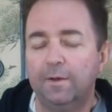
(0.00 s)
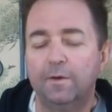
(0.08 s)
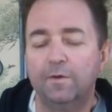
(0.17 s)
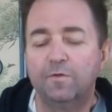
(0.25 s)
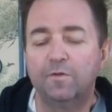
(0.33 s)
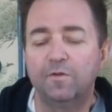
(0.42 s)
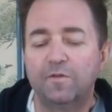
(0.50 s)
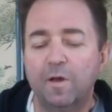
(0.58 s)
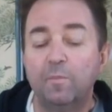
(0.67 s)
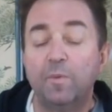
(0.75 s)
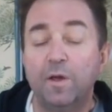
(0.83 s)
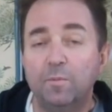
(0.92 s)
because to
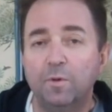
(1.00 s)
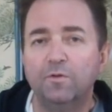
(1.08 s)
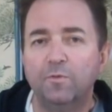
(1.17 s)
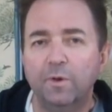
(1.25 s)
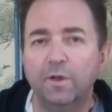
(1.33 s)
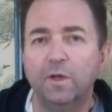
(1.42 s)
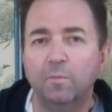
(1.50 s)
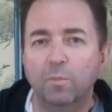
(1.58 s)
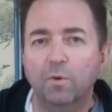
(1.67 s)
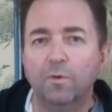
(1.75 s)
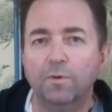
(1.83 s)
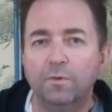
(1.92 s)
some people it's really
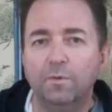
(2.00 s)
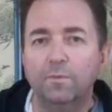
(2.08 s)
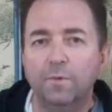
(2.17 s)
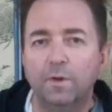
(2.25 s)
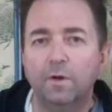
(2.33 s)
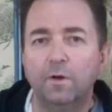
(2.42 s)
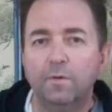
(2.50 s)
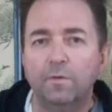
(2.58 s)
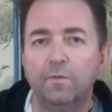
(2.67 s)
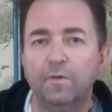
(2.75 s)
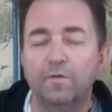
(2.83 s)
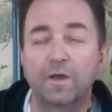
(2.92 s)
important. You know,
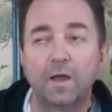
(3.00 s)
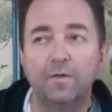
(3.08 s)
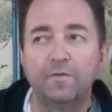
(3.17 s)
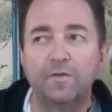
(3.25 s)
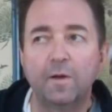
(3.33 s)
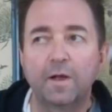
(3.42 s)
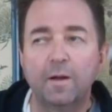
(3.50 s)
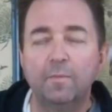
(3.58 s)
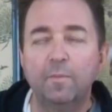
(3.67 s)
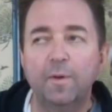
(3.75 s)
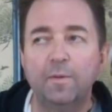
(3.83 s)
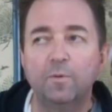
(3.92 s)
there's a couple
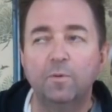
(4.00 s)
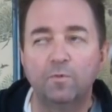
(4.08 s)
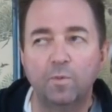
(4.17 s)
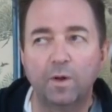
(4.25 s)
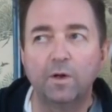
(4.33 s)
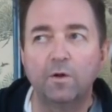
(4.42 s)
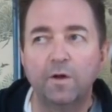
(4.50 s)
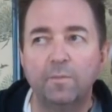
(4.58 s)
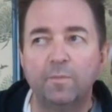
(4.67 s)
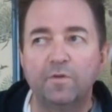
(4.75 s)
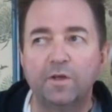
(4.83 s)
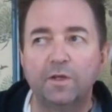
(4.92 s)
of people. There's one guy in
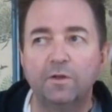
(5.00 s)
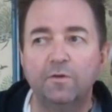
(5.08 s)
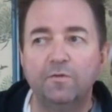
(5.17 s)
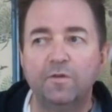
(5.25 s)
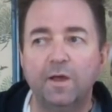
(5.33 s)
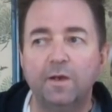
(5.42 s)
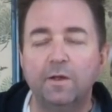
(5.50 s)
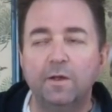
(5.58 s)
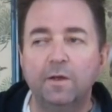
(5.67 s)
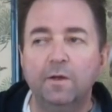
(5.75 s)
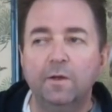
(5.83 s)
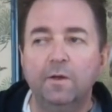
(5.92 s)
particular who said
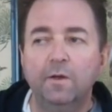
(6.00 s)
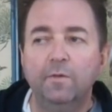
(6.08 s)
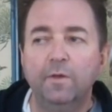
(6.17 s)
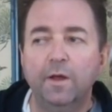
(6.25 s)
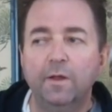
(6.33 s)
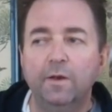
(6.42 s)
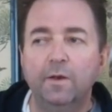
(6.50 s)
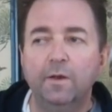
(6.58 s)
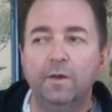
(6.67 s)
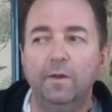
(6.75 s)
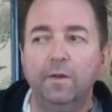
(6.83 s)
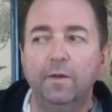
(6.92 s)
that
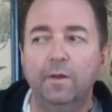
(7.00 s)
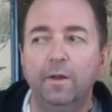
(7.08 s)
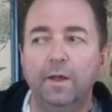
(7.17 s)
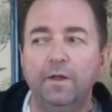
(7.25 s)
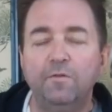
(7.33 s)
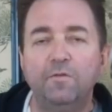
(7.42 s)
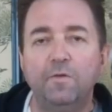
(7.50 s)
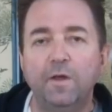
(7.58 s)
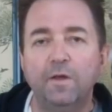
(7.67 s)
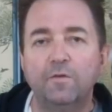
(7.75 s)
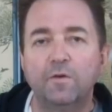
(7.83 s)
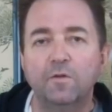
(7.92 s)

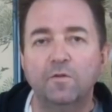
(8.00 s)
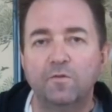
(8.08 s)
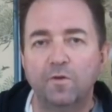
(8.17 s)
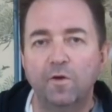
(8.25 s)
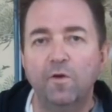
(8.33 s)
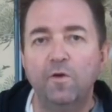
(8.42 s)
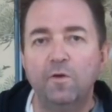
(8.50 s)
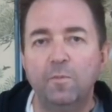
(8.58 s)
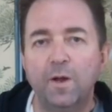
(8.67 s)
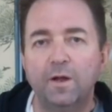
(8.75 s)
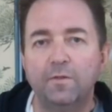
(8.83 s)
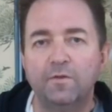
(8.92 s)
his concern
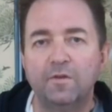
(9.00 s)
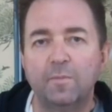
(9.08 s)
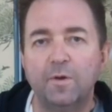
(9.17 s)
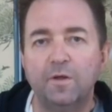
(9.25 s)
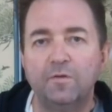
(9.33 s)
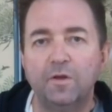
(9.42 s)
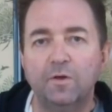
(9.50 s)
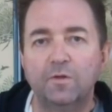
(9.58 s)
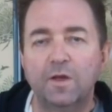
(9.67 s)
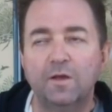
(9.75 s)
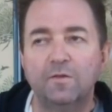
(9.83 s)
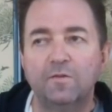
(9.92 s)
about the Japanese
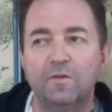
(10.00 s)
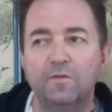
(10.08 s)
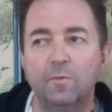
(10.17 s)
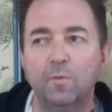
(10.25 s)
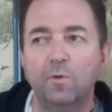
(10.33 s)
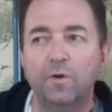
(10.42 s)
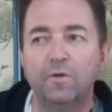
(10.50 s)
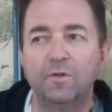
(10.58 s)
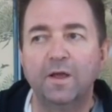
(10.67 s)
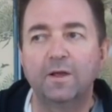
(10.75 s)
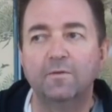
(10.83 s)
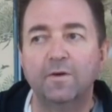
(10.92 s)
healthcare system, or his
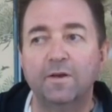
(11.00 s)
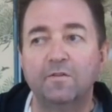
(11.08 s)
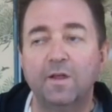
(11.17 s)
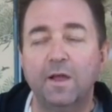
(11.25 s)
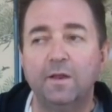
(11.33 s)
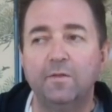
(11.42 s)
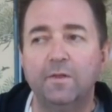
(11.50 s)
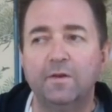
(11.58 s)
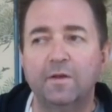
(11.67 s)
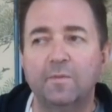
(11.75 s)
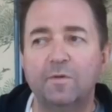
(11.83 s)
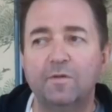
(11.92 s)
lack of understanding of the
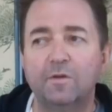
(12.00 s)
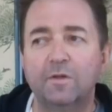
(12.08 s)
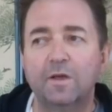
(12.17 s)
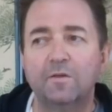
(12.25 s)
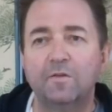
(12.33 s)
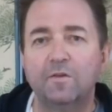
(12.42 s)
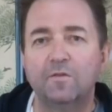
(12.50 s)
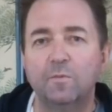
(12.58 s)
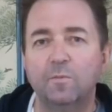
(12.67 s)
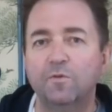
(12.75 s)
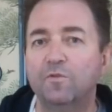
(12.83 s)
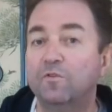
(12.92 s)
Japanese healthcare
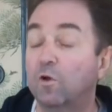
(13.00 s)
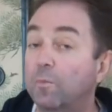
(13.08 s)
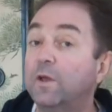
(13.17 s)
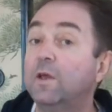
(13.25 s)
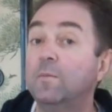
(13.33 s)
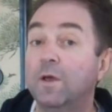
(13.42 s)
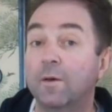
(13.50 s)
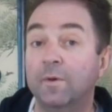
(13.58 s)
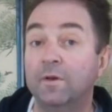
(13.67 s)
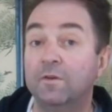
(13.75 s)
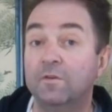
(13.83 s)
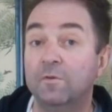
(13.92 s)
system, was stopping him
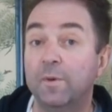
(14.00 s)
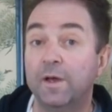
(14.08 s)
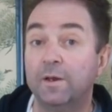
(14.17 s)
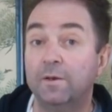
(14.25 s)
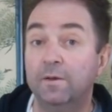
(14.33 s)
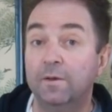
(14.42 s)
coming to Japan.